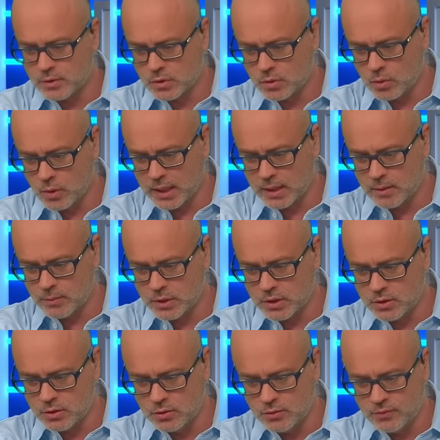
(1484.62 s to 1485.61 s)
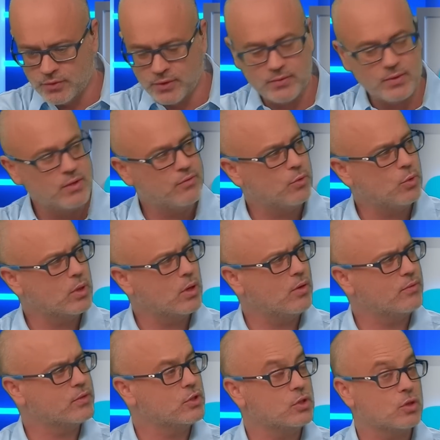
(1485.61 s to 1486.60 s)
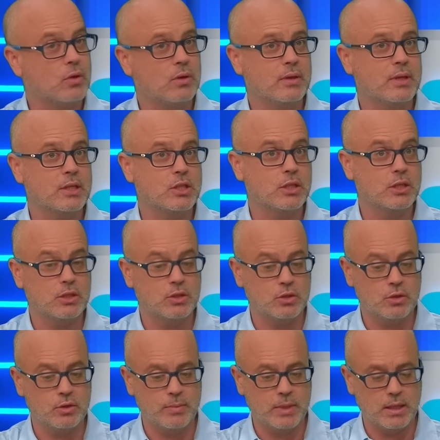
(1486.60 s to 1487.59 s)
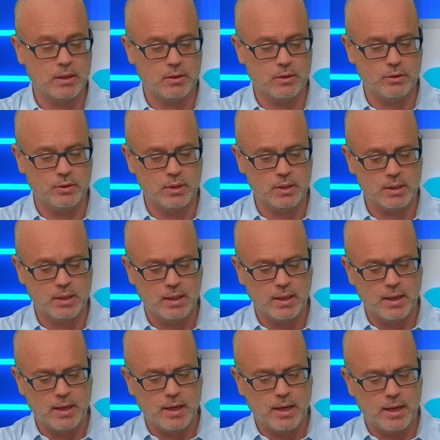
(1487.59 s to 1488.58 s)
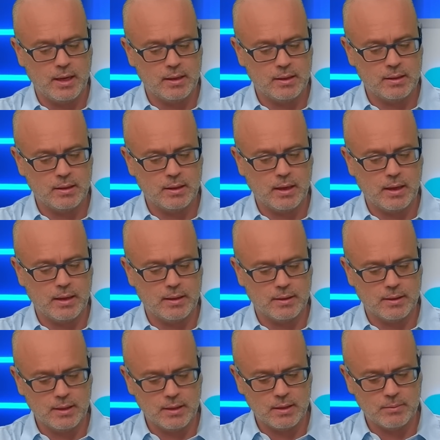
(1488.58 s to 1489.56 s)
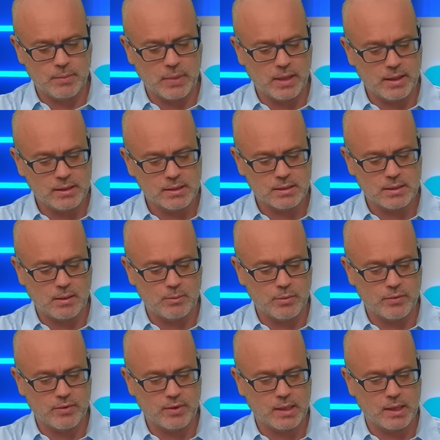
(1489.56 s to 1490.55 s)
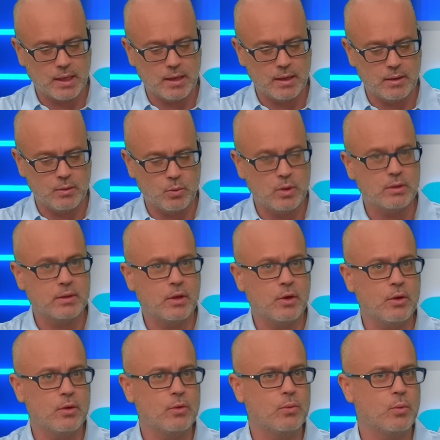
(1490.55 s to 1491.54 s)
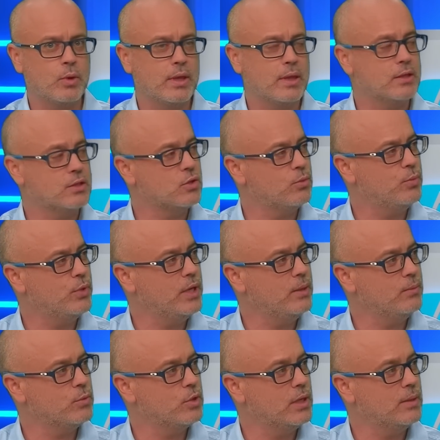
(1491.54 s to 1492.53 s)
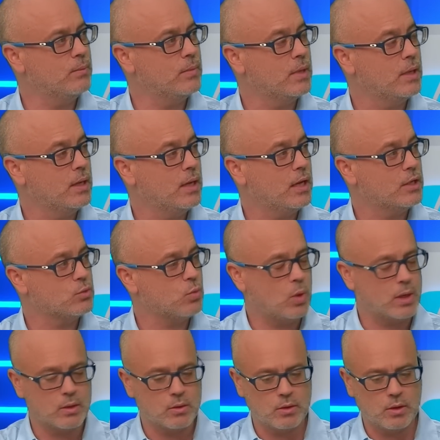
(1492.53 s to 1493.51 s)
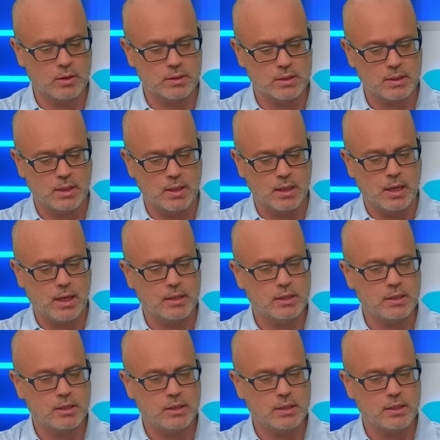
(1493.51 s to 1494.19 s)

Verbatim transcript: number two, 54 and a half to shoulder. She should be included. And the, by this time of the day, we'll know whether Supreme Dream has won or not. And